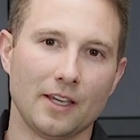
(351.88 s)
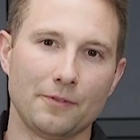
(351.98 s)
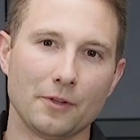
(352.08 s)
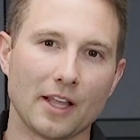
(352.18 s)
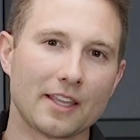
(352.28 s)

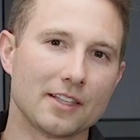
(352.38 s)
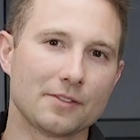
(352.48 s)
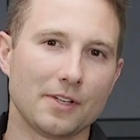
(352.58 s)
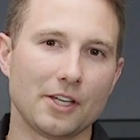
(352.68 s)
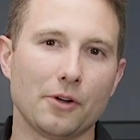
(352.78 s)
If you like
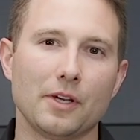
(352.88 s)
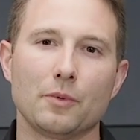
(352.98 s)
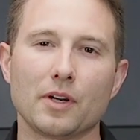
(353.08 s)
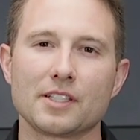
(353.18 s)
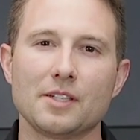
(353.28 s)
this video
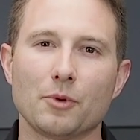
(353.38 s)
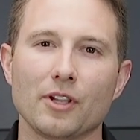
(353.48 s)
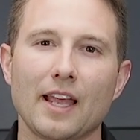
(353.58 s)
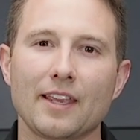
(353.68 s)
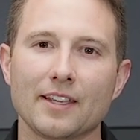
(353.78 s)
and want to see
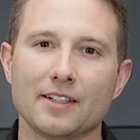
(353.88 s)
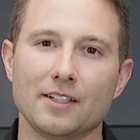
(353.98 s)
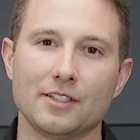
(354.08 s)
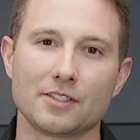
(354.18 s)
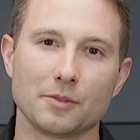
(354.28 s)
more like
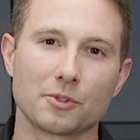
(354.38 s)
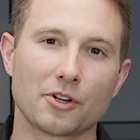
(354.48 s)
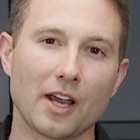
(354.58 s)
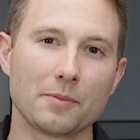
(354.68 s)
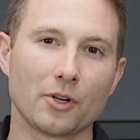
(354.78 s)
it,
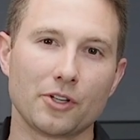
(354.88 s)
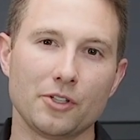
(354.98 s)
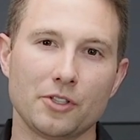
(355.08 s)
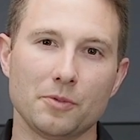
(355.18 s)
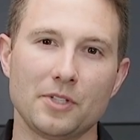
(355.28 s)
subscribe to our
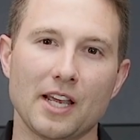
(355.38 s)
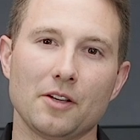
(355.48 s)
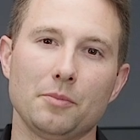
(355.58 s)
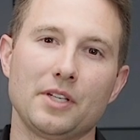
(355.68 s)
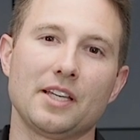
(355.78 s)
YouTube
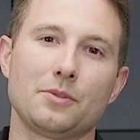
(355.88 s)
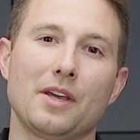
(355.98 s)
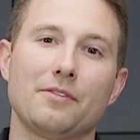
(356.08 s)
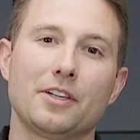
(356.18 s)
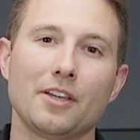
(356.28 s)
channel because
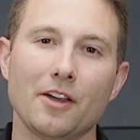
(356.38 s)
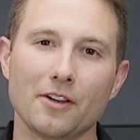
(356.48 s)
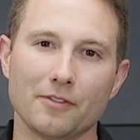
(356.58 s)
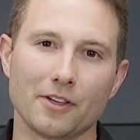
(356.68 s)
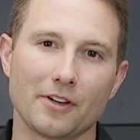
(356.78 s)
we have a
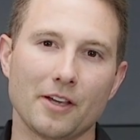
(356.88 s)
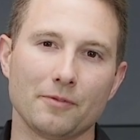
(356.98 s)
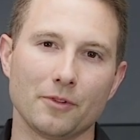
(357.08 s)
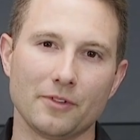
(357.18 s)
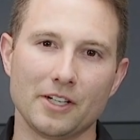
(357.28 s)
ton of other
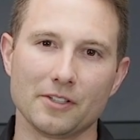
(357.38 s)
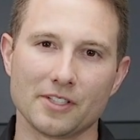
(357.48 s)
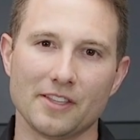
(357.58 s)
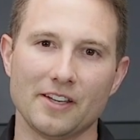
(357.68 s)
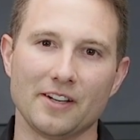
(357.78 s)
helpful
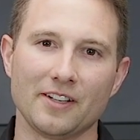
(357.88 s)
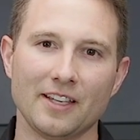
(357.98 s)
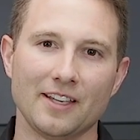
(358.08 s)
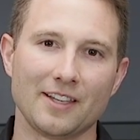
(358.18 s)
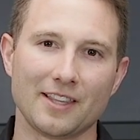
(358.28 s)
videos on there.
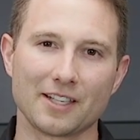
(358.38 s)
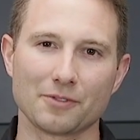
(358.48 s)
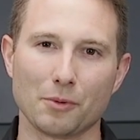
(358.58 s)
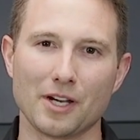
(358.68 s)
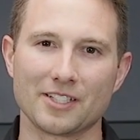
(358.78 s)

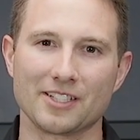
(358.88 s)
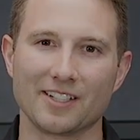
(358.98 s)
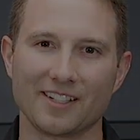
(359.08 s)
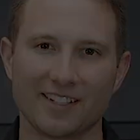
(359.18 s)
Thanks for watching.